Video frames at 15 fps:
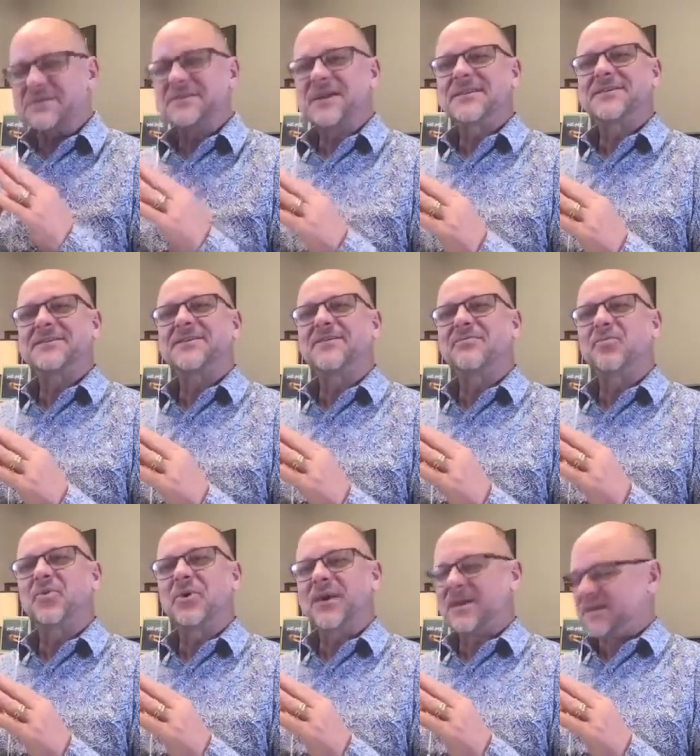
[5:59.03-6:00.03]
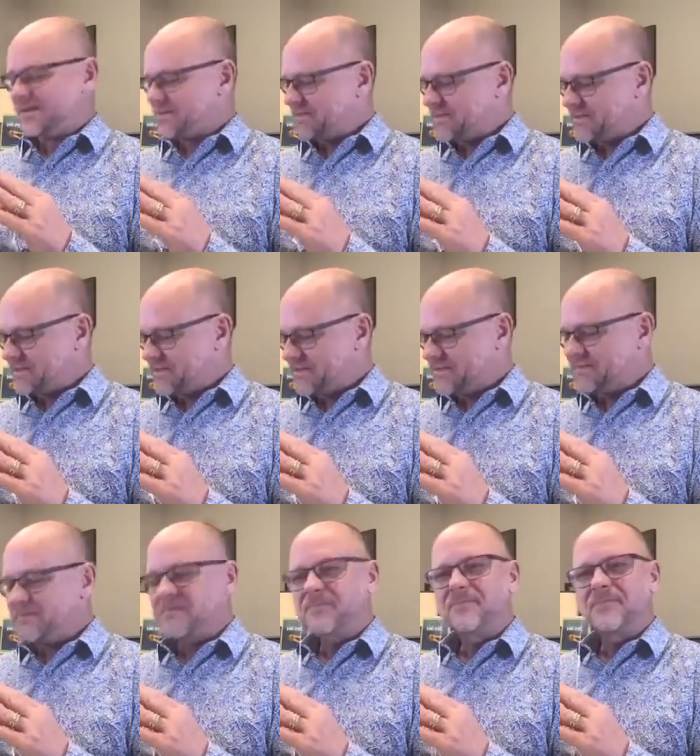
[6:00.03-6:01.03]
idea of bread and seed.
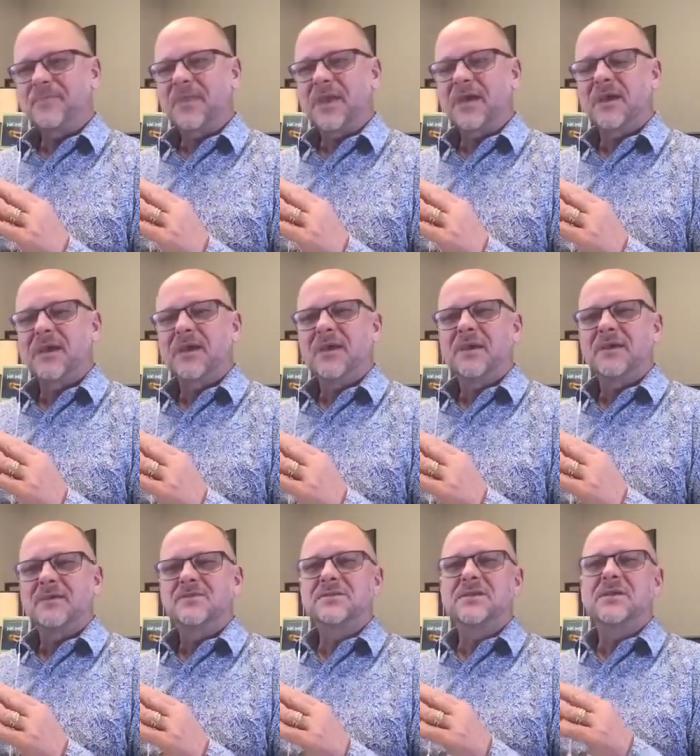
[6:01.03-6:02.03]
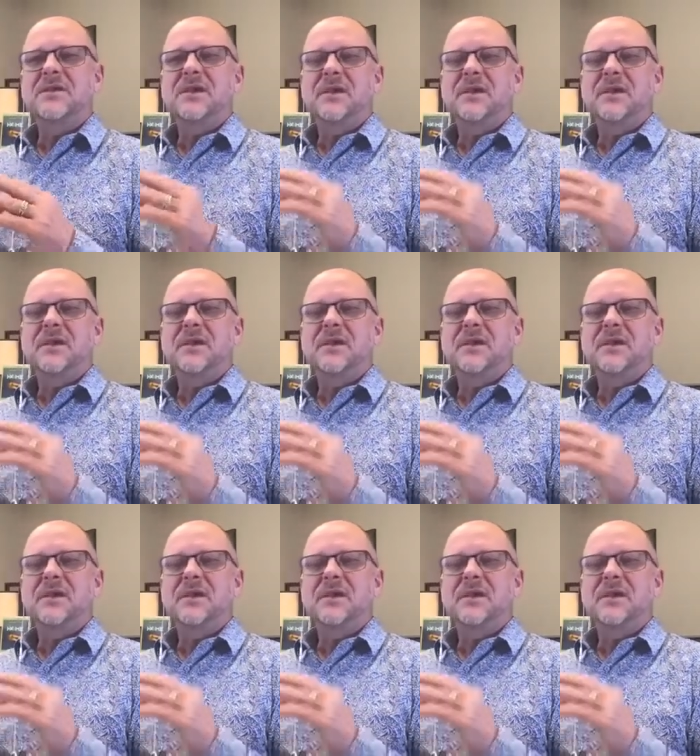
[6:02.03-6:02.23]
You see,